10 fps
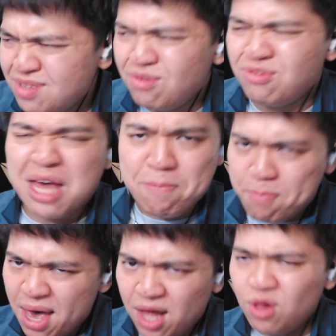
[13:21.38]
With that
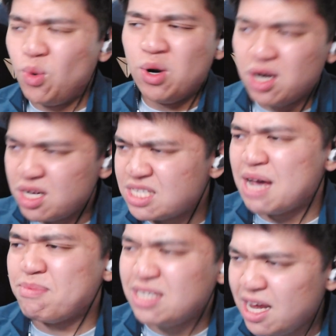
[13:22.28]
bell work
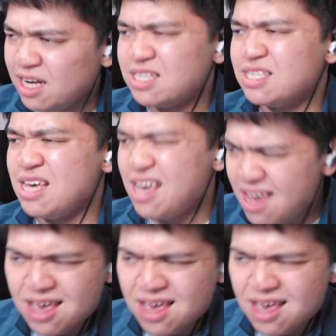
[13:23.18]
simultaneously.